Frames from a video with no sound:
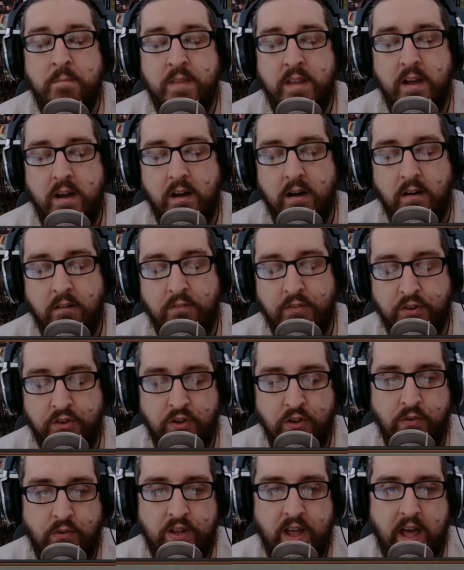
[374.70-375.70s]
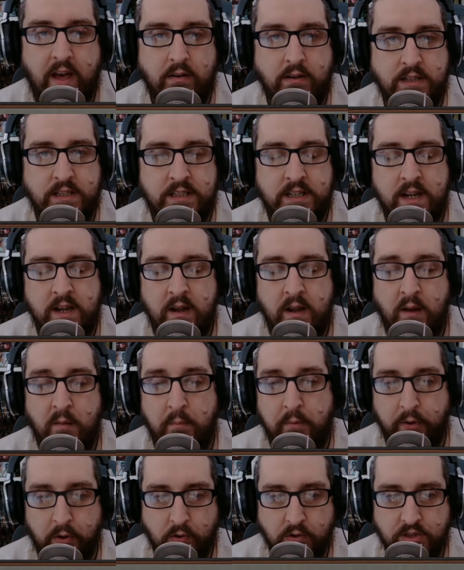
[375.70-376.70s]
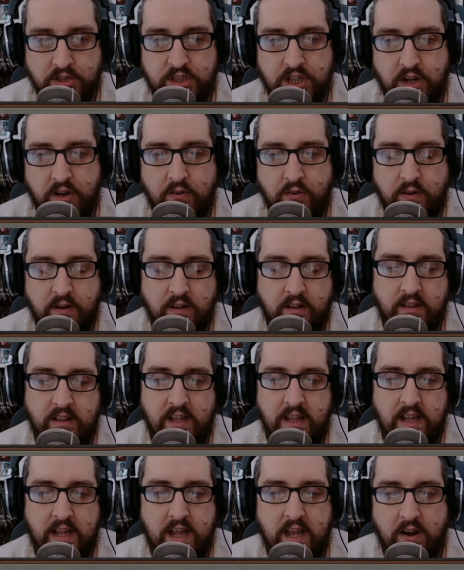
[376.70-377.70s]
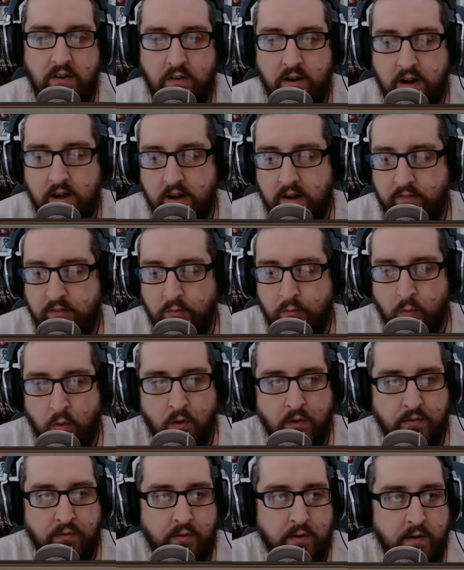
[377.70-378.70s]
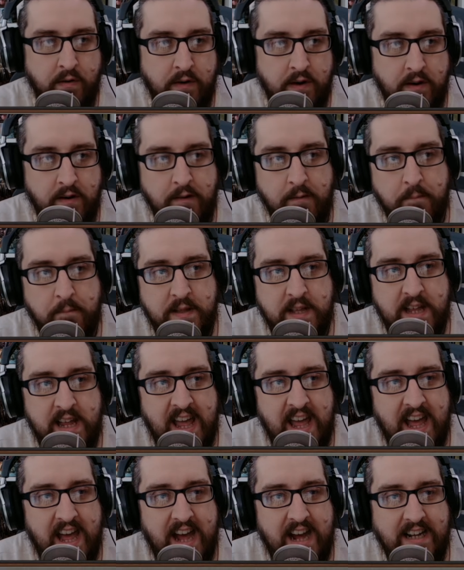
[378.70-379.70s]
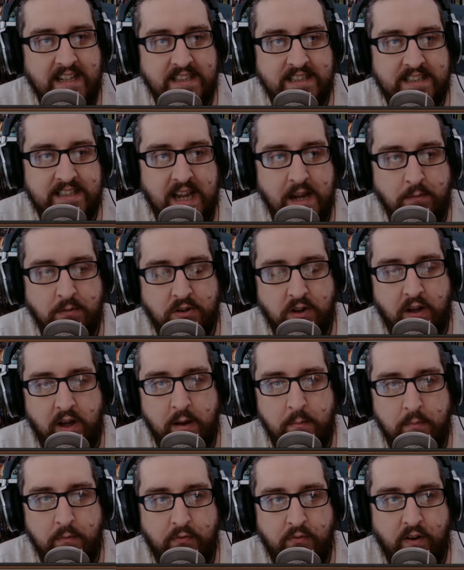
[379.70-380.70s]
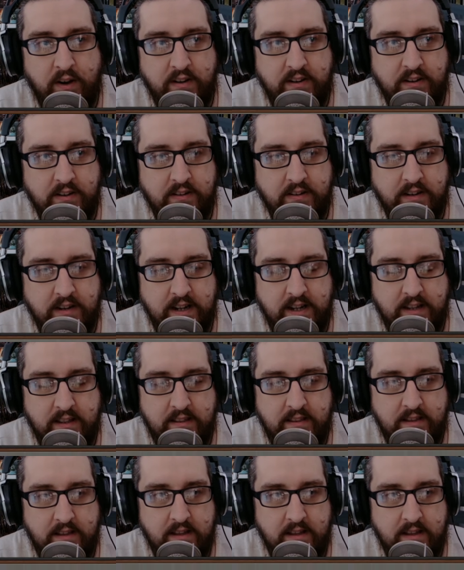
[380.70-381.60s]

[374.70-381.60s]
of the Two Towers, but also the era of the War of the Rohirrim at the same time, fighting underneath